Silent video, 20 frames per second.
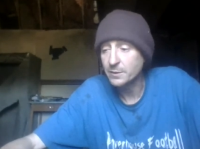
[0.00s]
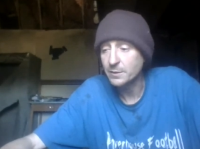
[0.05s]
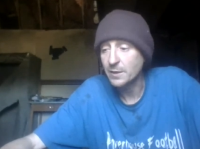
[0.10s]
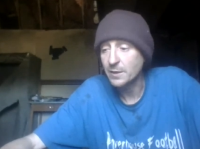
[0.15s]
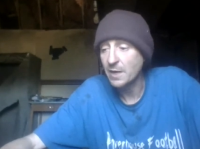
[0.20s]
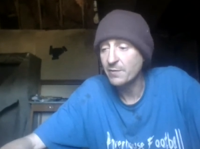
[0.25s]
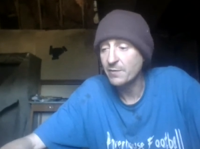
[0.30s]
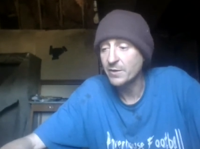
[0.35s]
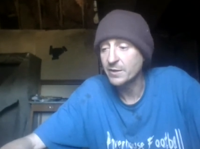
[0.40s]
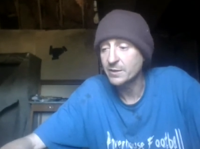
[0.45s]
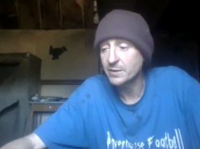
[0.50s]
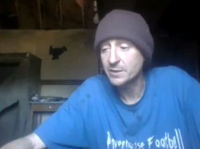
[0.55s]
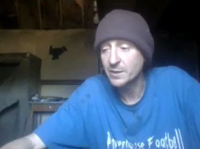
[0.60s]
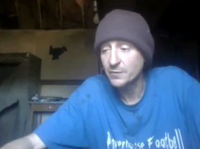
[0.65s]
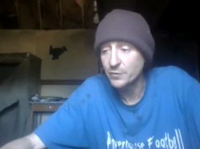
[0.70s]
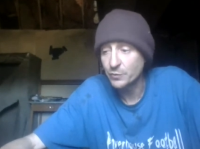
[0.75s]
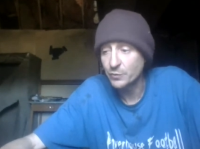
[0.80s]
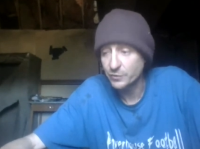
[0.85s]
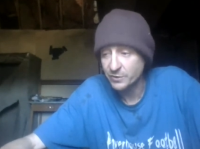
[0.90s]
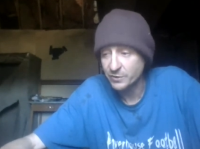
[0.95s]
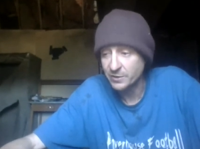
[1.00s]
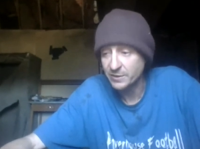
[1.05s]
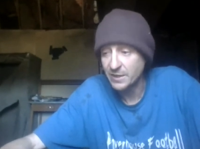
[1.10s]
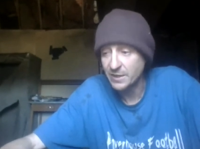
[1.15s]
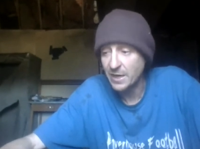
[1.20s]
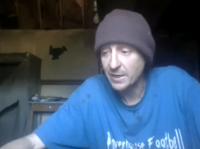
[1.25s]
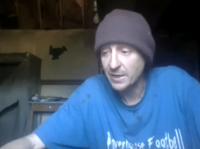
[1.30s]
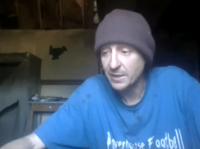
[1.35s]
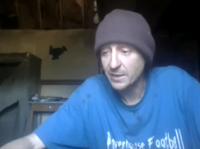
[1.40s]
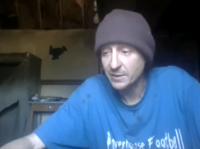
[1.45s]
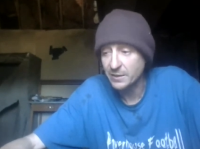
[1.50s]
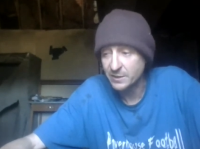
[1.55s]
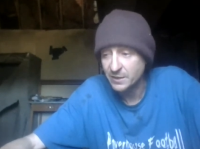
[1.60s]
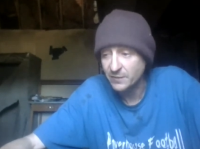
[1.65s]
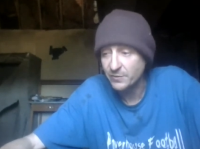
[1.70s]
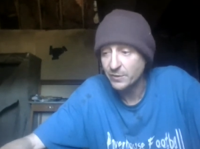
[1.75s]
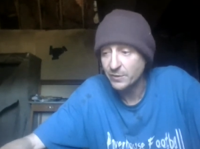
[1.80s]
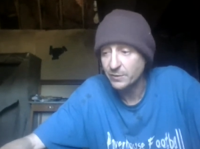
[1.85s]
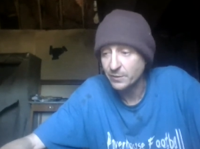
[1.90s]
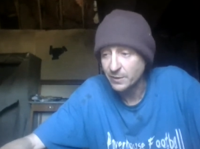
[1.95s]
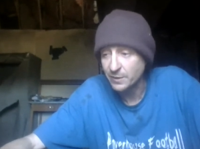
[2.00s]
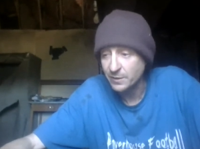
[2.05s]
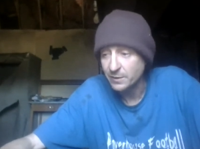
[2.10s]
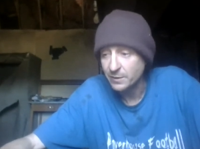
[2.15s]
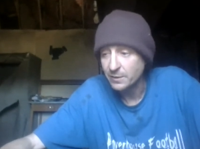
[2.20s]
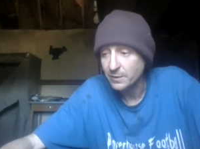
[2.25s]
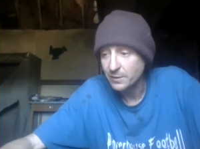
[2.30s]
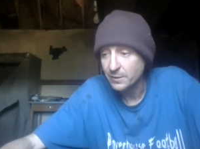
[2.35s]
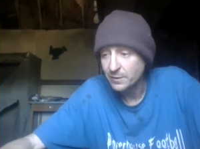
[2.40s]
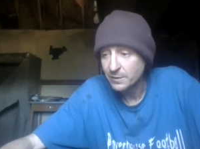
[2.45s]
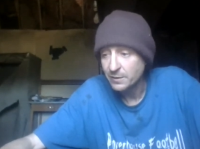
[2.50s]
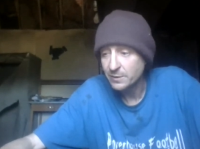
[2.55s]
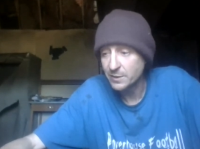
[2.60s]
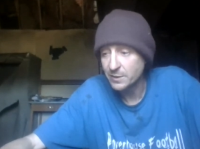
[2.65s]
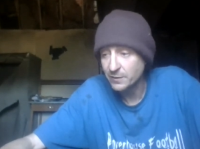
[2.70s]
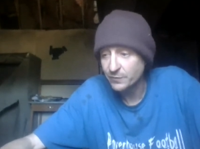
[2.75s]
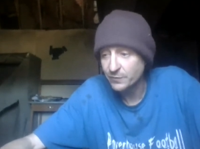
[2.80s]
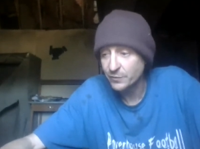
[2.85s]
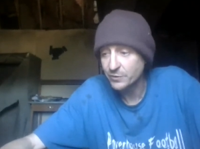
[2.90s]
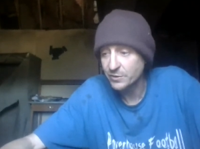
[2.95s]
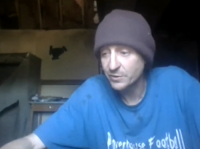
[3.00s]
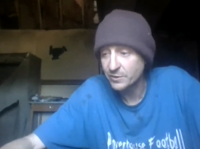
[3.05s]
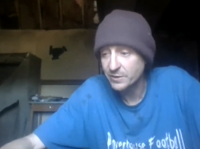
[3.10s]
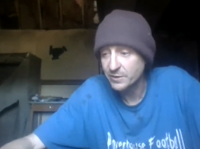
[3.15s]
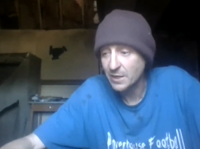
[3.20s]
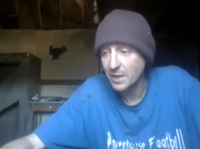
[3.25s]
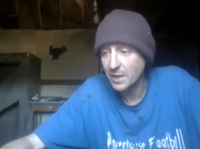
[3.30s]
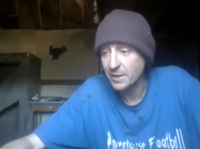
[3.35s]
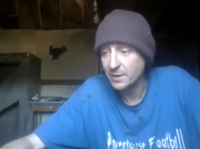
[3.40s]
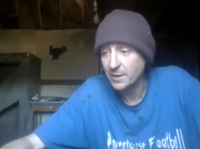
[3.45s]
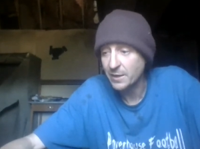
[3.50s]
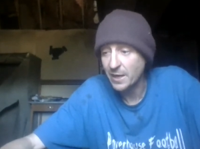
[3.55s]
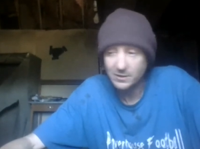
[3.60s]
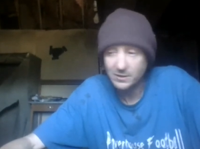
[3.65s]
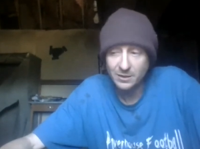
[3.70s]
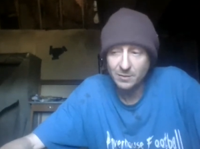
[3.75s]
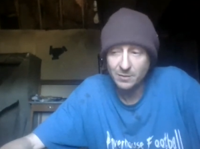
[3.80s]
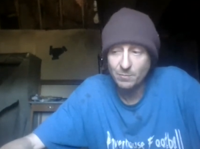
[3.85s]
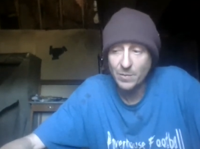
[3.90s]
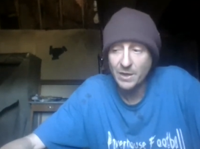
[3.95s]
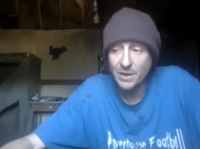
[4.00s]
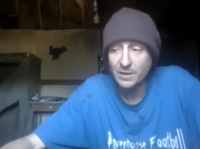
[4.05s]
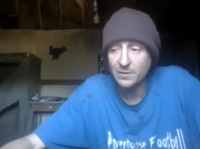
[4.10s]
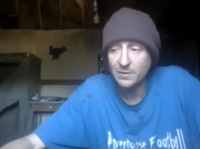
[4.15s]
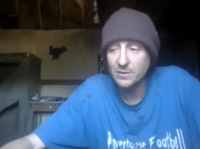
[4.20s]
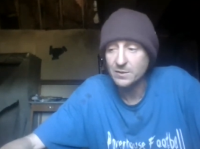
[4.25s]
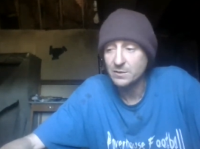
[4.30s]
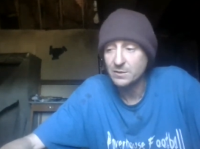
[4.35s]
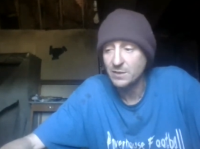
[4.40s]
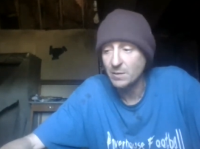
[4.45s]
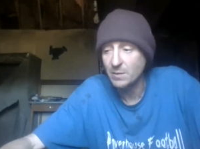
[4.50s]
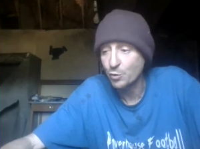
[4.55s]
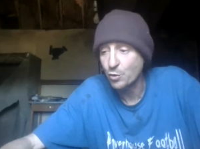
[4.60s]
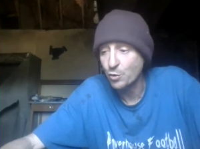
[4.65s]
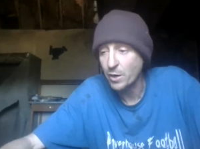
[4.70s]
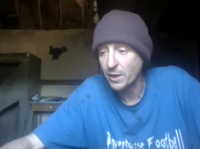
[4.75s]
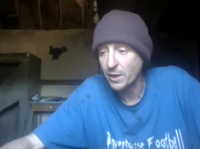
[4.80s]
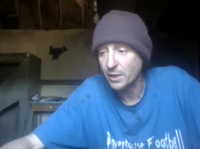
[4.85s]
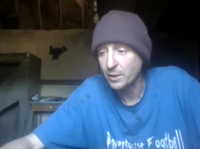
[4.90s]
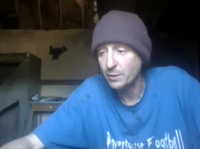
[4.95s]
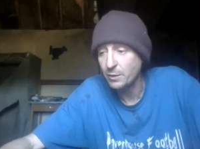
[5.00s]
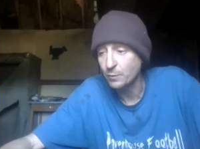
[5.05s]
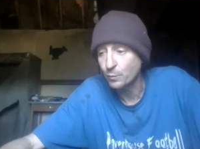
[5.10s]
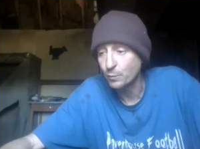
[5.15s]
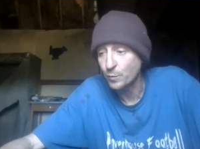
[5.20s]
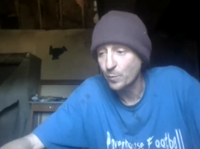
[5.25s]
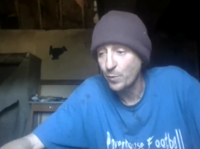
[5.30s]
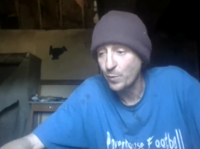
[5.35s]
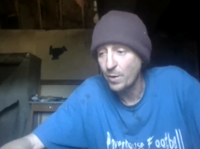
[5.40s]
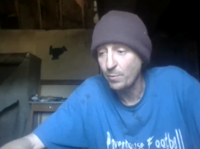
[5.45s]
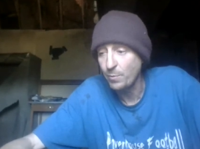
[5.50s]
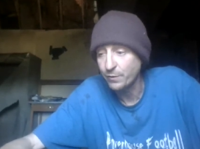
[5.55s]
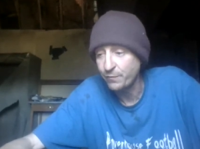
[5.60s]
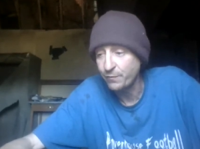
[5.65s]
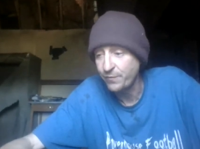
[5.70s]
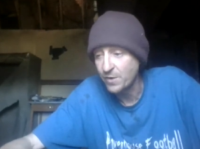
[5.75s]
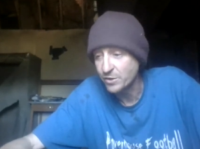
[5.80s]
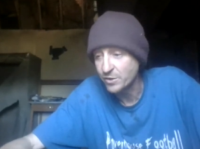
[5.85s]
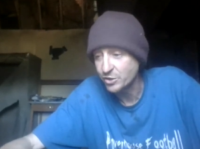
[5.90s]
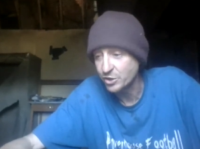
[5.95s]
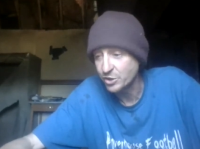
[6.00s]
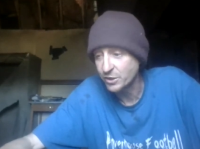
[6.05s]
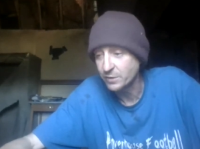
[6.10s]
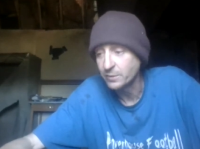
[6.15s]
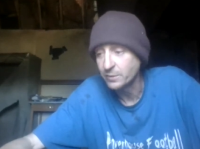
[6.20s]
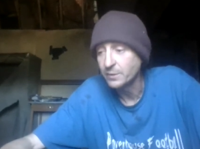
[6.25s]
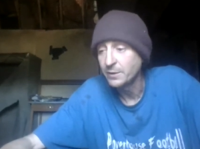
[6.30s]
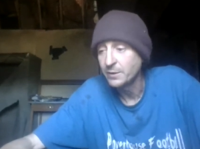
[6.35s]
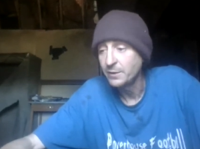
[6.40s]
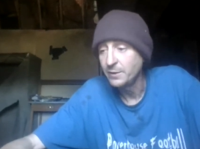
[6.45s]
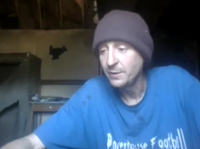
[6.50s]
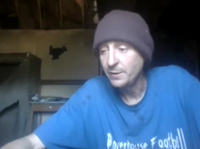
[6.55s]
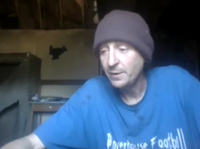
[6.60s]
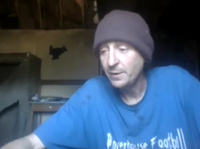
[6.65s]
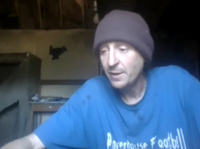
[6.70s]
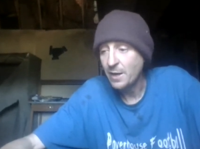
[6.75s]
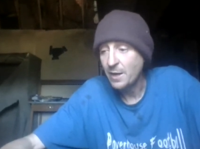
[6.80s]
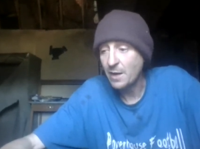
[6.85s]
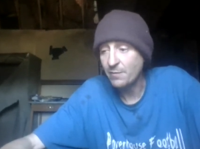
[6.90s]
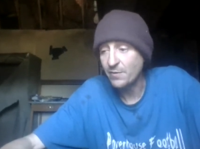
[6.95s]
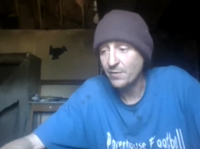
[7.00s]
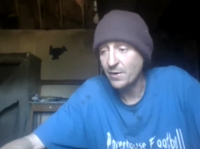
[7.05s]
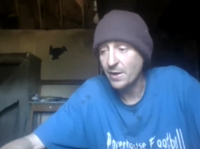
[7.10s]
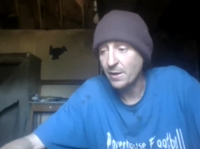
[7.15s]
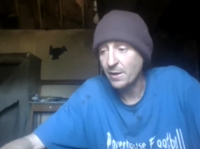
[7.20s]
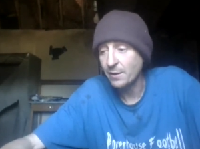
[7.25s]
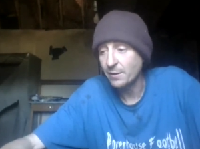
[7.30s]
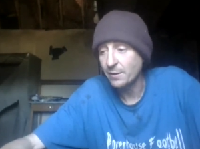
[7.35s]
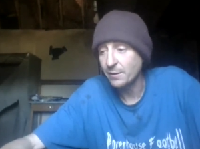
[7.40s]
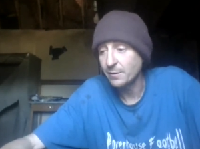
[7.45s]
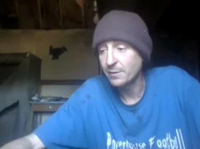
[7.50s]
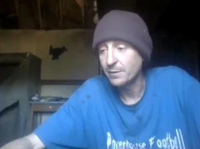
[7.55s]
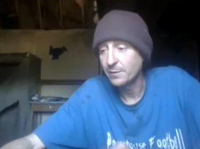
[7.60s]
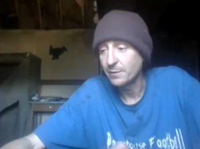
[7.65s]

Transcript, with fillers: having a civil society, a civic civil society, actually making this democratic republic function, having a uh,